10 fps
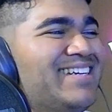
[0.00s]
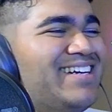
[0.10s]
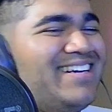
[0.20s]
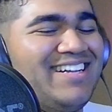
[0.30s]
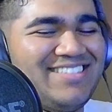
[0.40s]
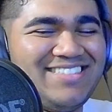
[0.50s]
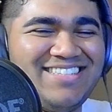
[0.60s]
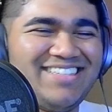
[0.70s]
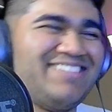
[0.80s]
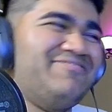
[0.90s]
uh,
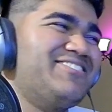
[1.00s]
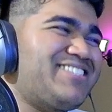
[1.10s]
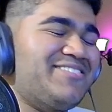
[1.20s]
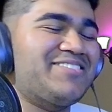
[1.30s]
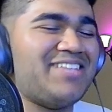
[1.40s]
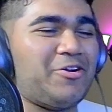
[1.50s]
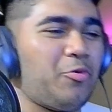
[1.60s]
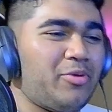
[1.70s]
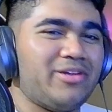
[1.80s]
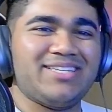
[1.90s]
which seems like a
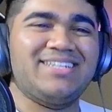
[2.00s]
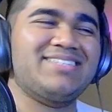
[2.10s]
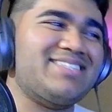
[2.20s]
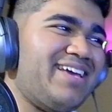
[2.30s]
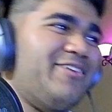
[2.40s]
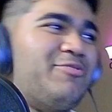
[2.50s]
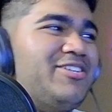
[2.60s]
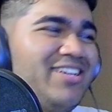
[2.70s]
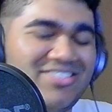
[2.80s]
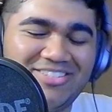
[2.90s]
weird thing to say. When
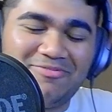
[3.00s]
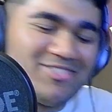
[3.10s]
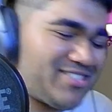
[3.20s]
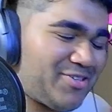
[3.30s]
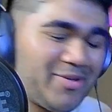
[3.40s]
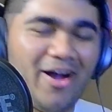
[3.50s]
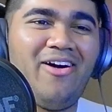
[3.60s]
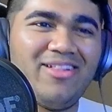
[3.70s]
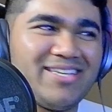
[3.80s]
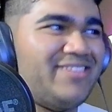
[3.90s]
we're just going all
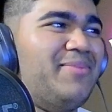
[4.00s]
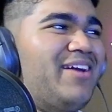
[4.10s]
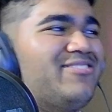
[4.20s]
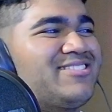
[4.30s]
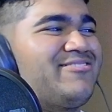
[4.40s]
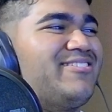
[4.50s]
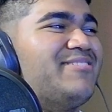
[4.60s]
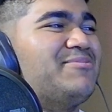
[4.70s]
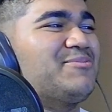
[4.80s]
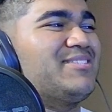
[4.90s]
in metal screams
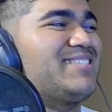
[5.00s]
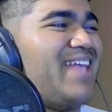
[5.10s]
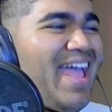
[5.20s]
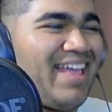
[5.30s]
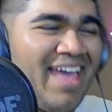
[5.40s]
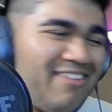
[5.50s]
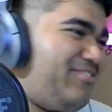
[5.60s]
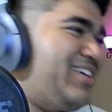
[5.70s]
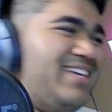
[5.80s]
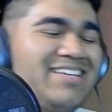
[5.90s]
with this
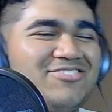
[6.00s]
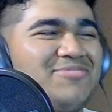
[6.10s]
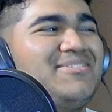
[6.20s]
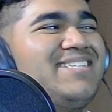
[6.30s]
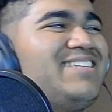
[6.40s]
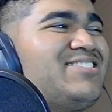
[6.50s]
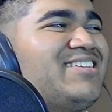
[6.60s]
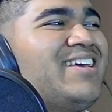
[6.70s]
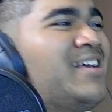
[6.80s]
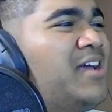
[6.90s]
heavy instrumentation,
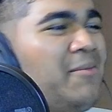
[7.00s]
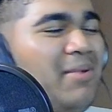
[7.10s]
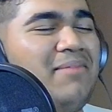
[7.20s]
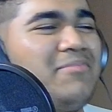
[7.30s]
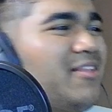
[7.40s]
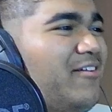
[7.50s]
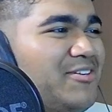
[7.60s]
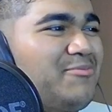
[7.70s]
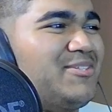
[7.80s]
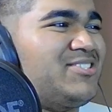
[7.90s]
but I'm loving
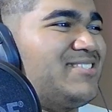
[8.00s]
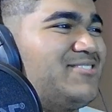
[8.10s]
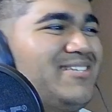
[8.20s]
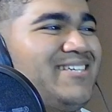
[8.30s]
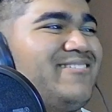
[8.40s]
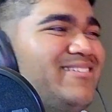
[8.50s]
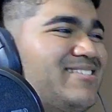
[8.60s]
what she's doing here. This is